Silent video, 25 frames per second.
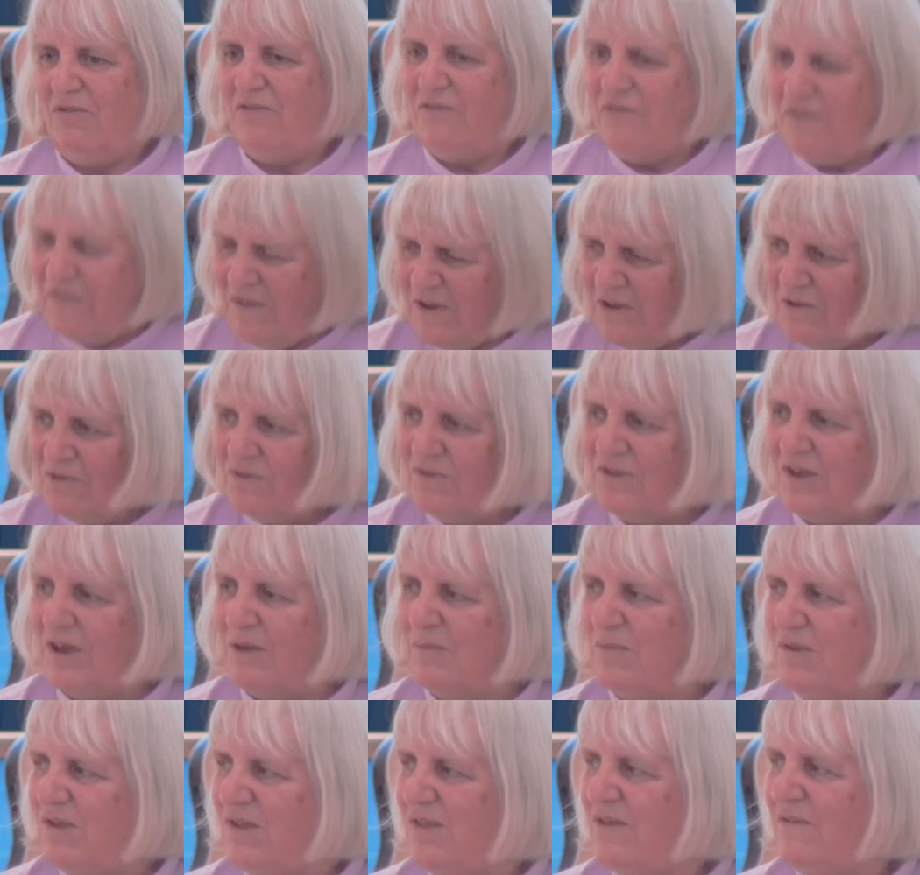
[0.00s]
Filled
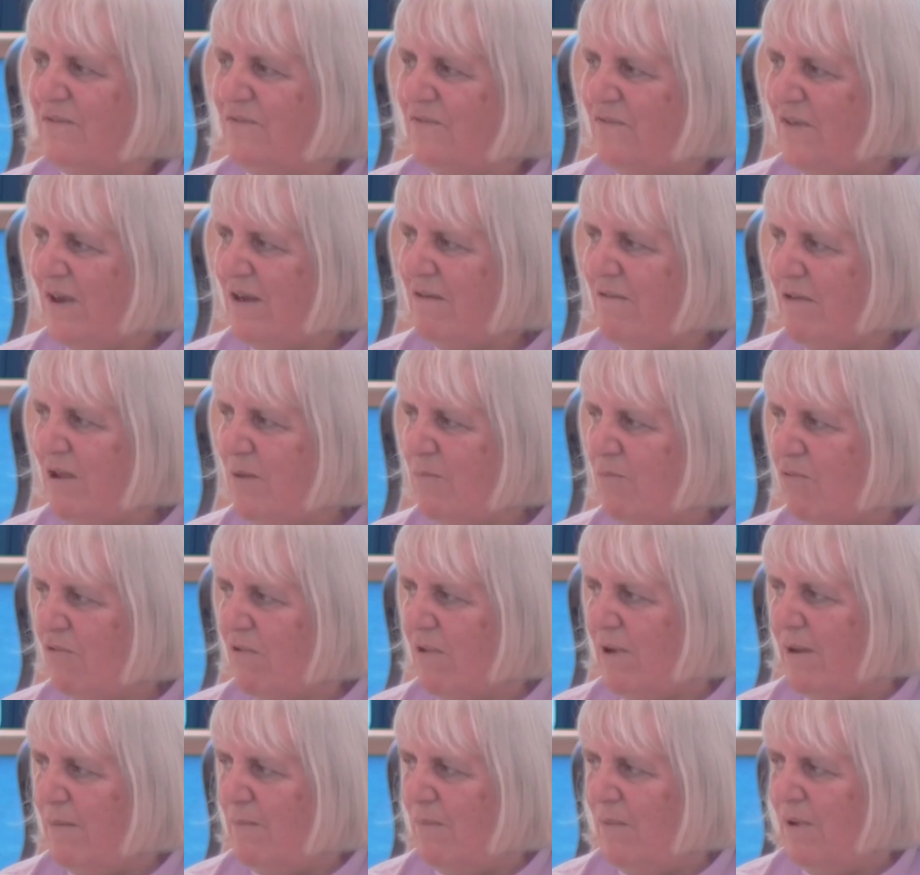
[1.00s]
up to the very
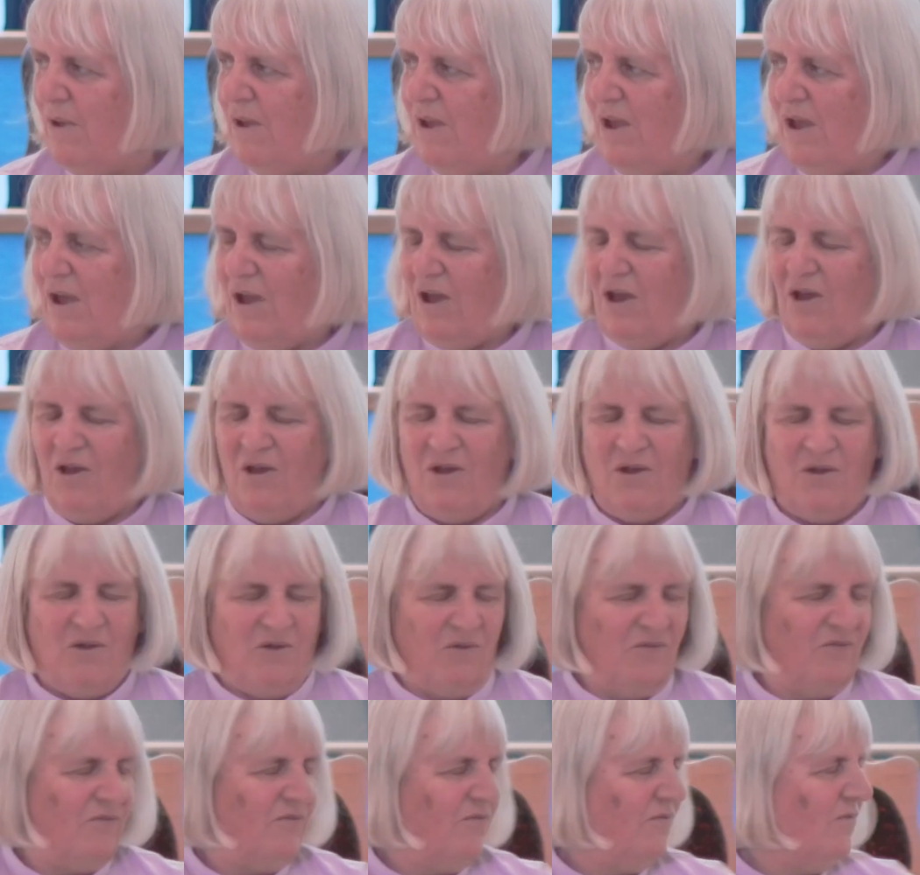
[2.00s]
brim
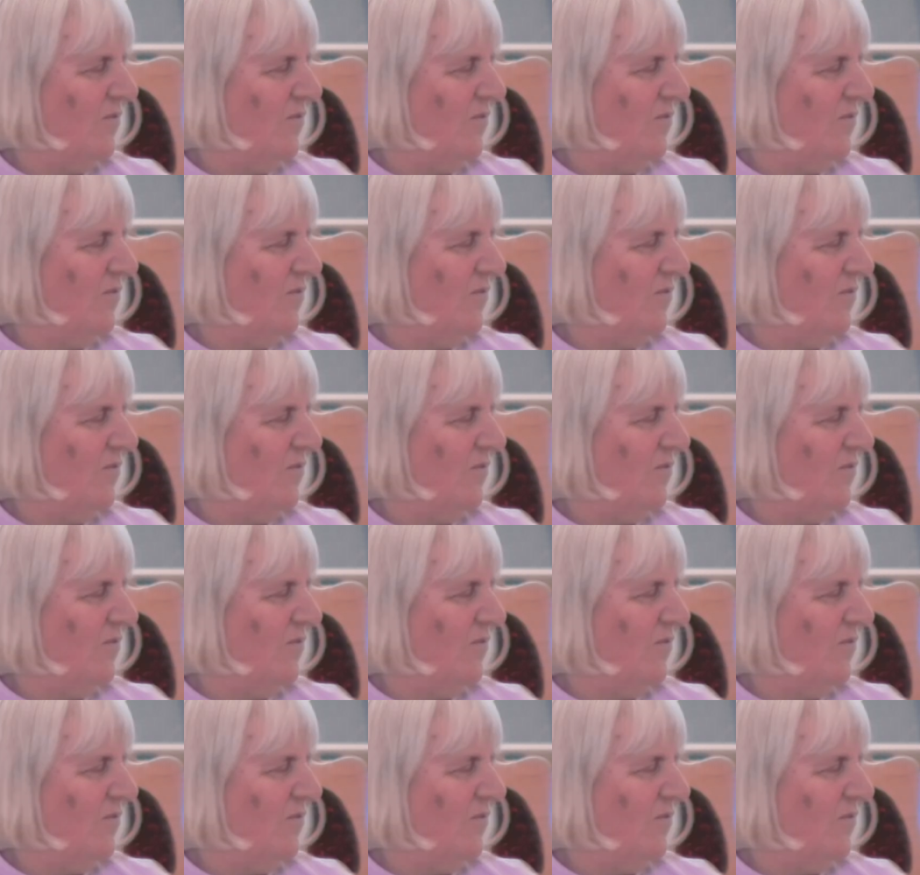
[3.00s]
of